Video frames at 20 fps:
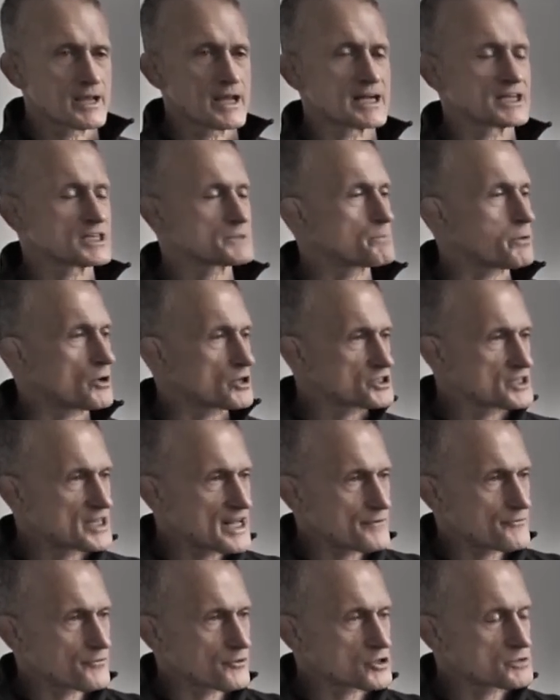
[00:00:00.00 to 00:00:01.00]
yeah, work. just pushing
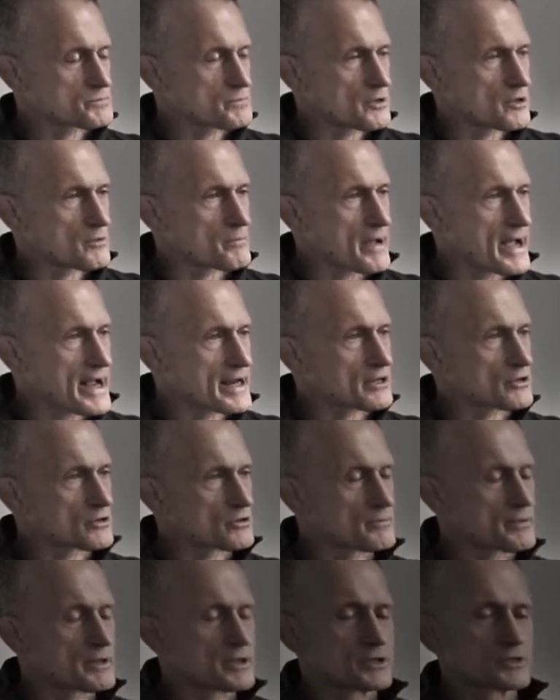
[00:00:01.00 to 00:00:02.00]
that first meal back a
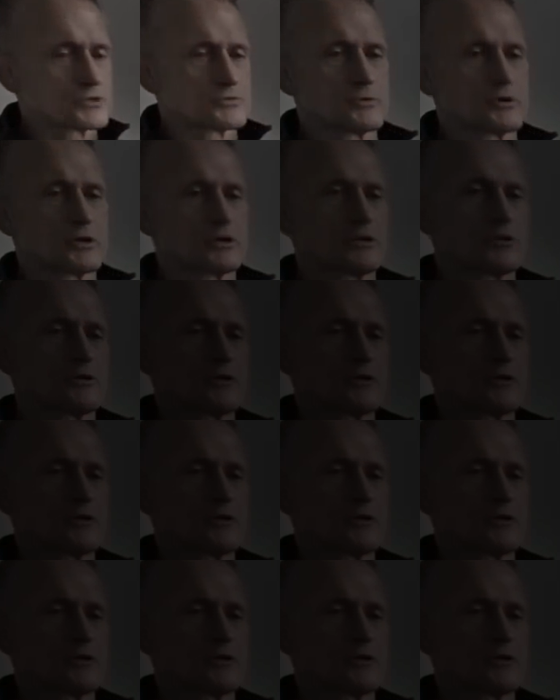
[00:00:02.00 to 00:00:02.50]
little bit is mm-hmm. a really